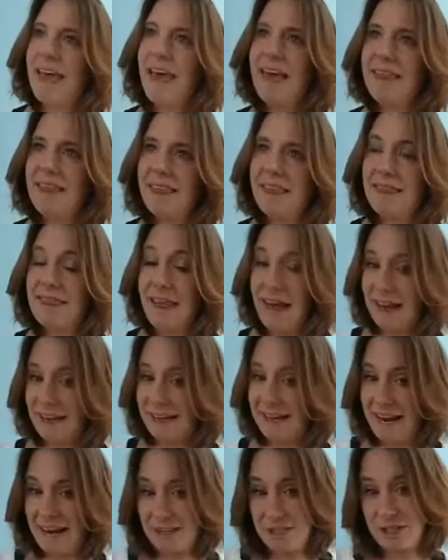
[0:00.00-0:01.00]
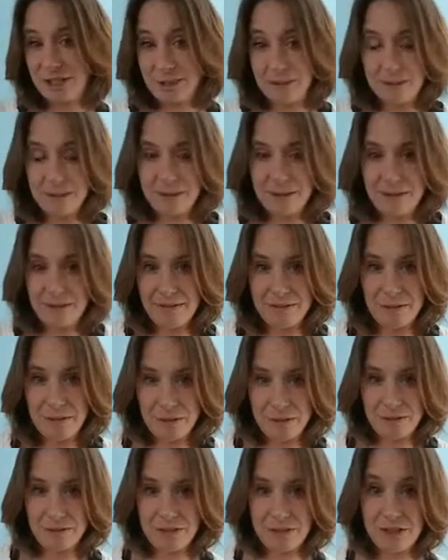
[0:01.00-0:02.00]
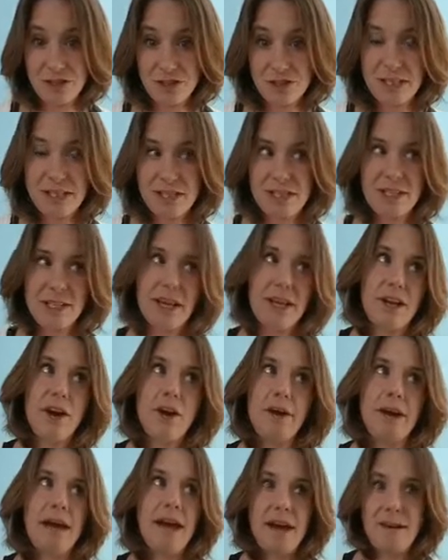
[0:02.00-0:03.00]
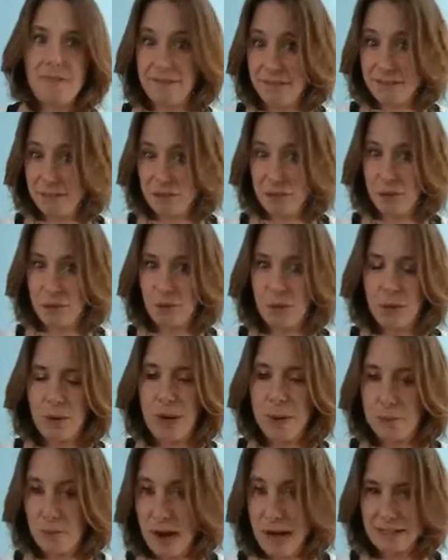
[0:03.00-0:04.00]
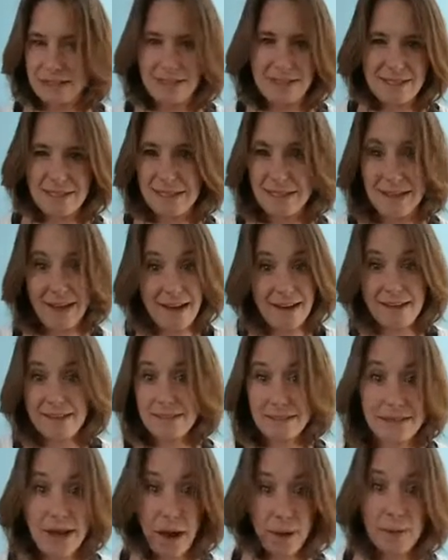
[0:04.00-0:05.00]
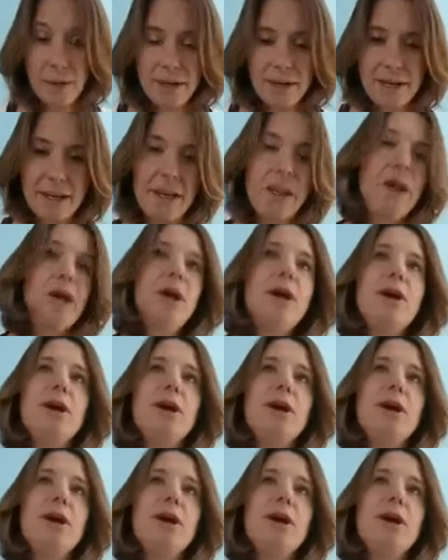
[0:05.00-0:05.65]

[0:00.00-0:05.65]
And then that can actually build even more frustration. Like, oh, I have this tool, I'm practicing it and it's not working.